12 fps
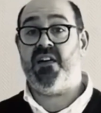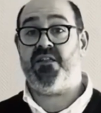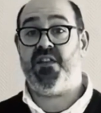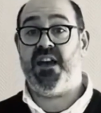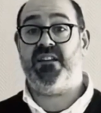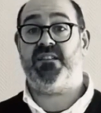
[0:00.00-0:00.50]

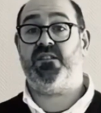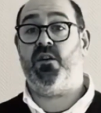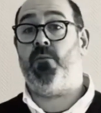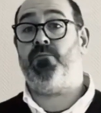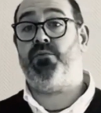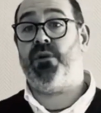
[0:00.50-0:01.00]
Thanks to
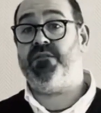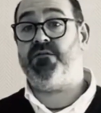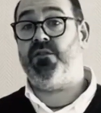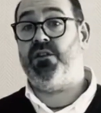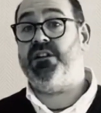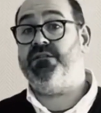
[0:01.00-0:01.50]
our
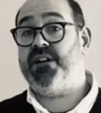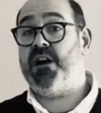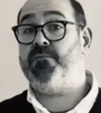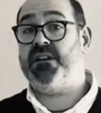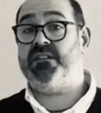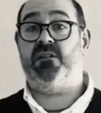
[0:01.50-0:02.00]
Prevo
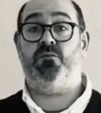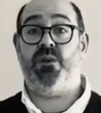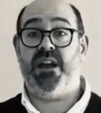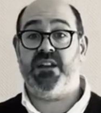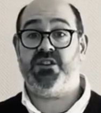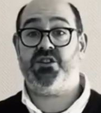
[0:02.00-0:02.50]
environmental
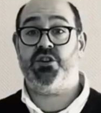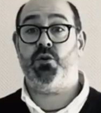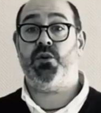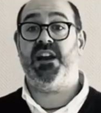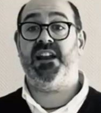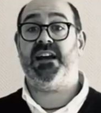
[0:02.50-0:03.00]
range, you
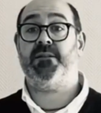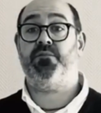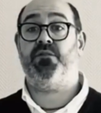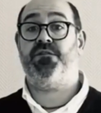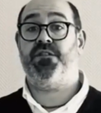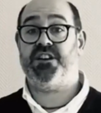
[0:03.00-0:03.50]
can act
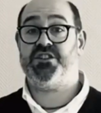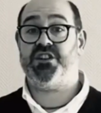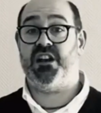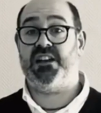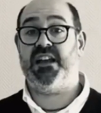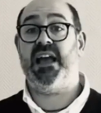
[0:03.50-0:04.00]

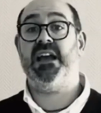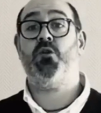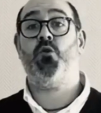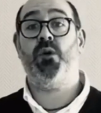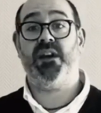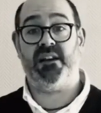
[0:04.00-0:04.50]
professionally and
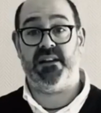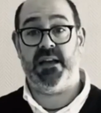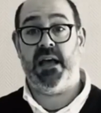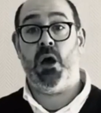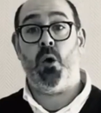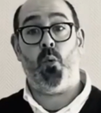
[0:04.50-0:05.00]
quickly
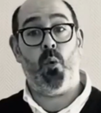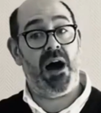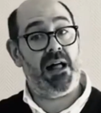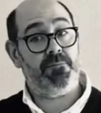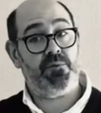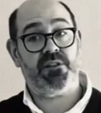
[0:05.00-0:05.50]

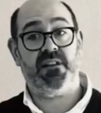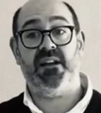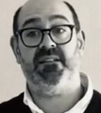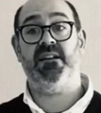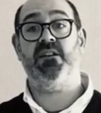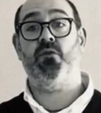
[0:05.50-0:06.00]
while
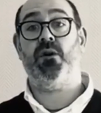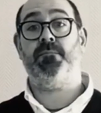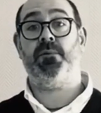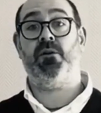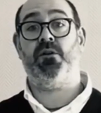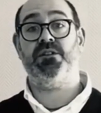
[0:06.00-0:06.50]
protecting your
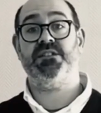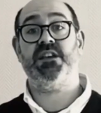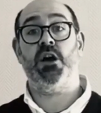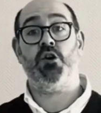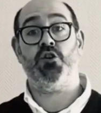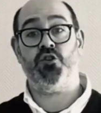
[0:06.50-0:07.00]
employees,
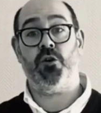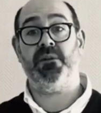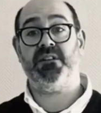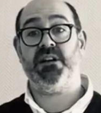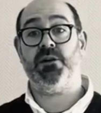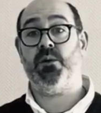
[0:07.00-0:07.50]
your
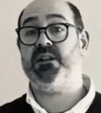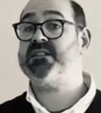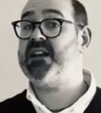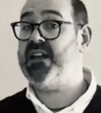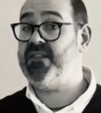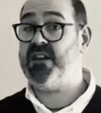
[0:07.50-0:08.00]
materials
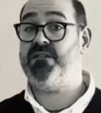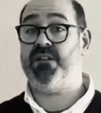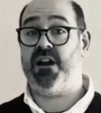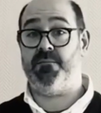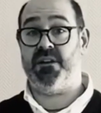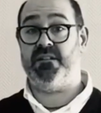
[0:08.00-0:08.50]
and the
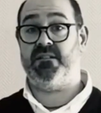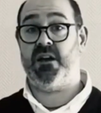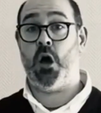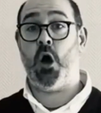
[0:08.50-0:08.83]
environment.